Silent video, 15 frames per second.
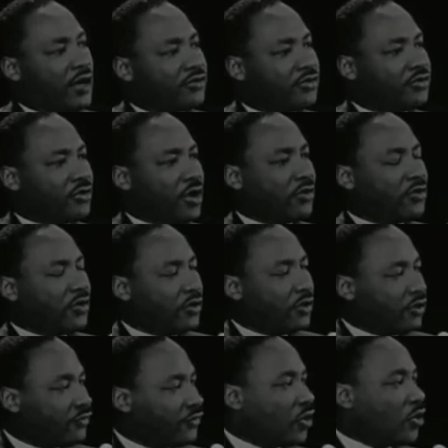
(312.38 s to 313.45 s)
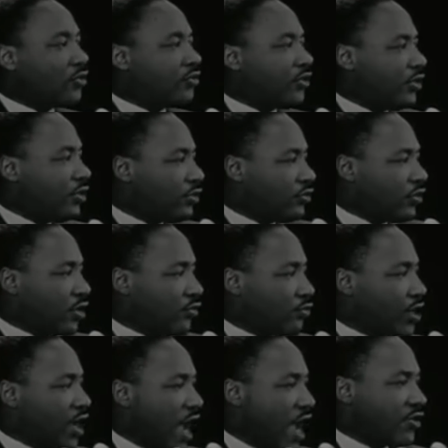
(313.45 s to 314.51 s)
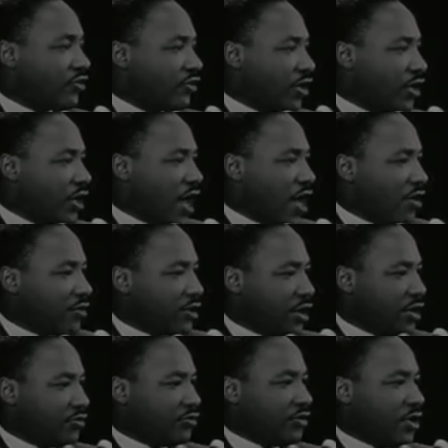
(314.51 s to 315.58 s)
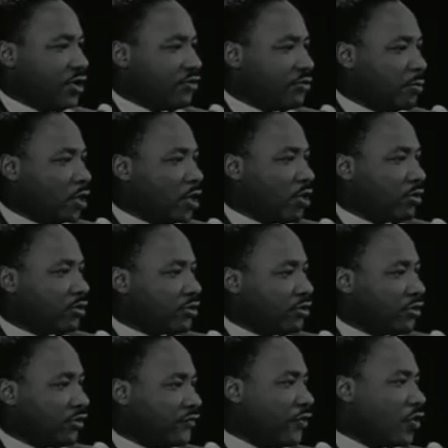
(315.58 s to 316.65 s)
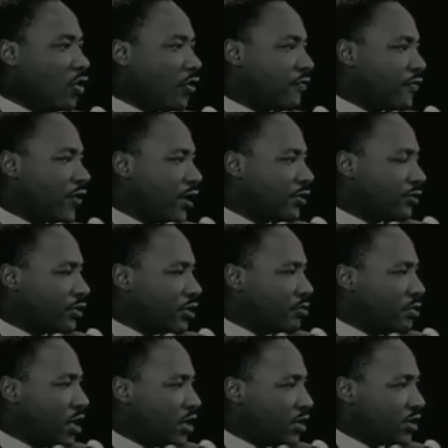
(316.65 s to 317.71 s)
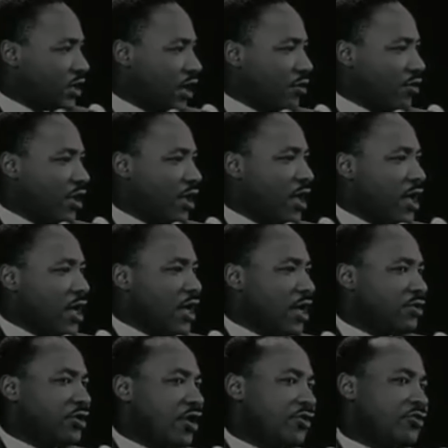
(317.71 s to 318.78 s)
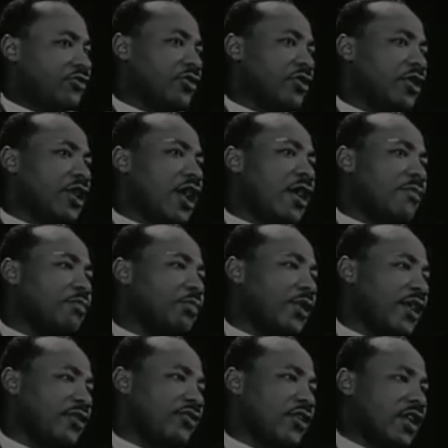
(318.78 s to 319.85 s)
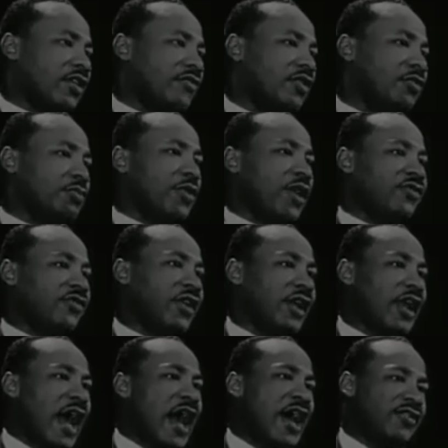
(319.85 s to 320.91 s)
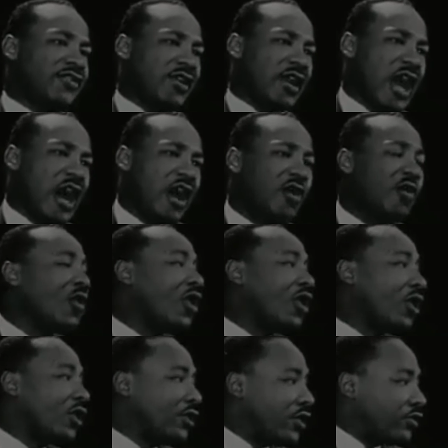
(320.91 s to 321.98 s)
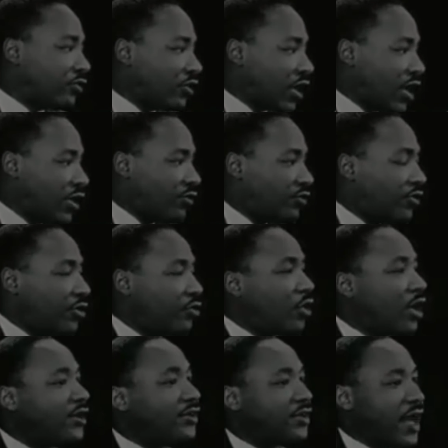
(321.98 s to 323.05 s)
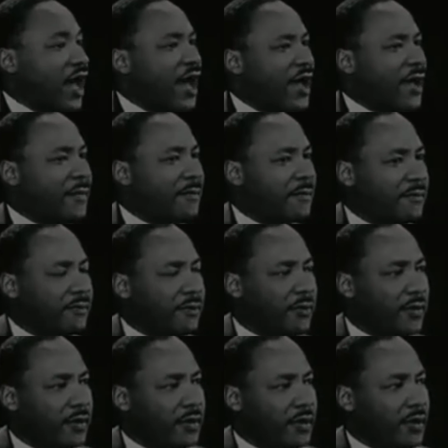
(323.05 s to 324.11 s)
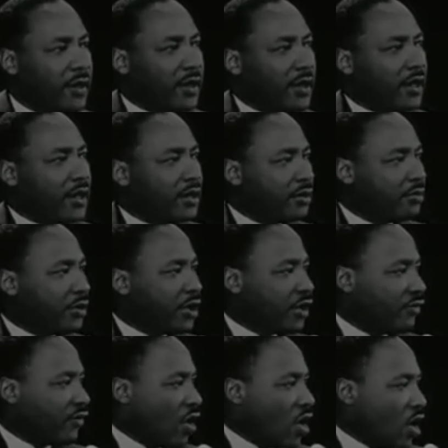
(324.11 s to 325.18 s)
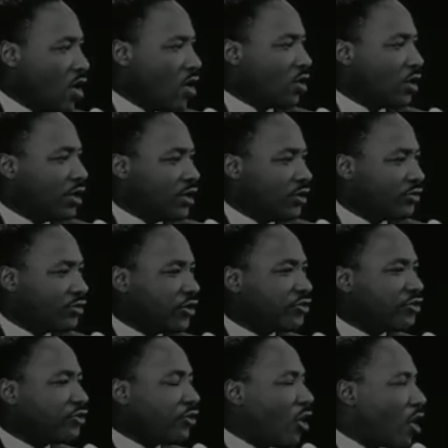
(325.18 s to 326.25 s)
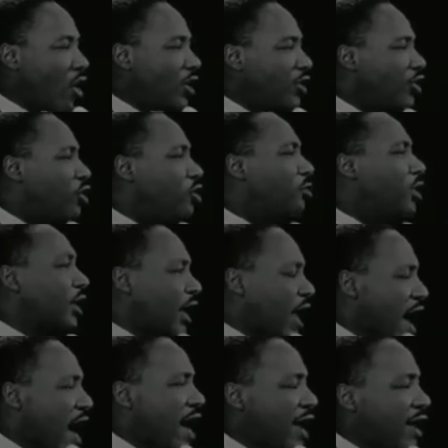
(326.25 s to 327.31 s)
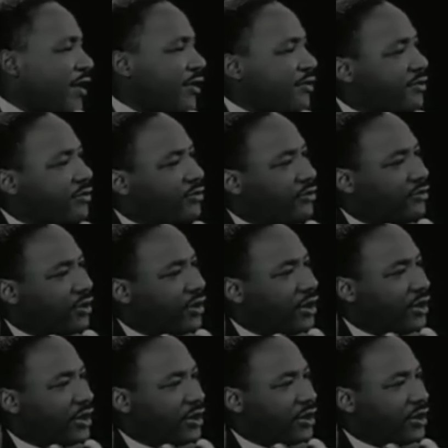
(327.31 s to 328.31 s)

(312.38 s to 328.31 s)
it has strengthened the forces of reaction in our country and has brought to the forefront the military industrial complex that even President Eisenhower warned us against at one time. And above all, it is destroying human lives.